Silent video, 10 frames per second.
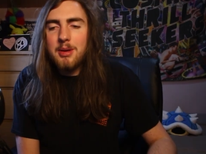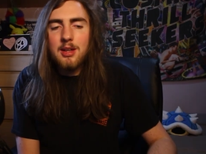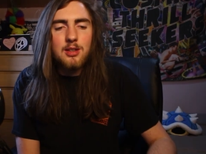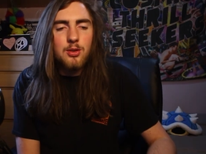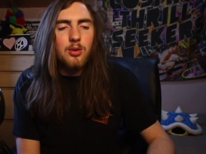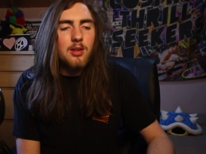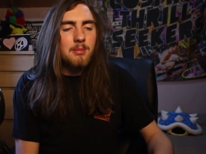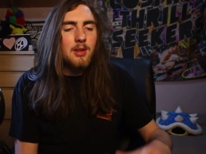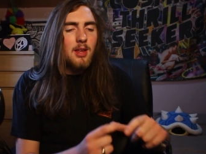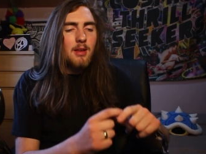are we going to call
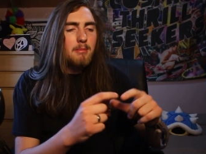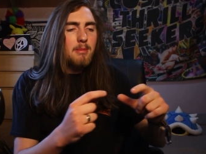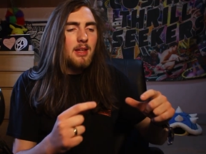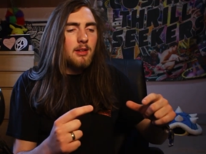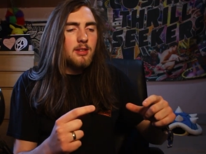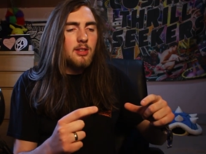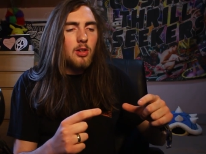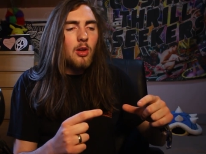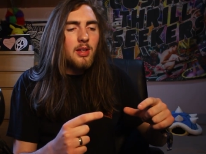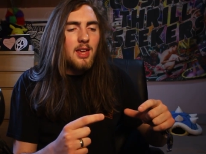them? Meatless
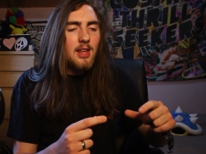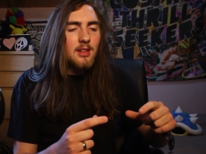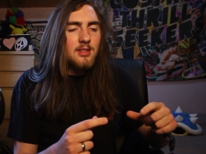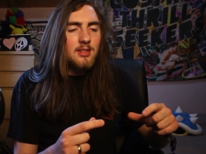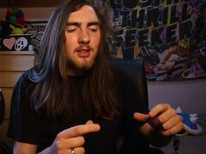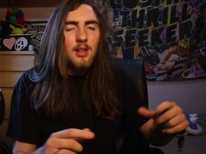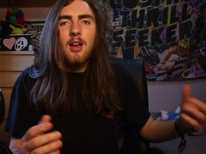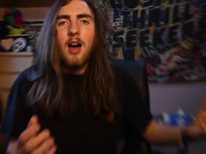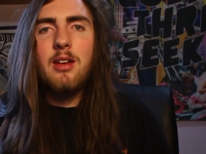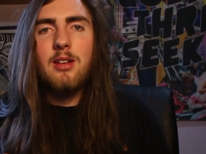longies?
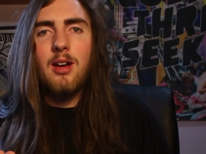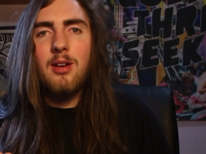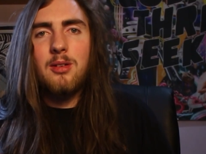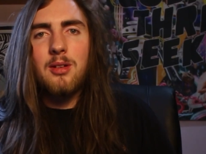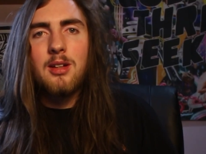I don't know.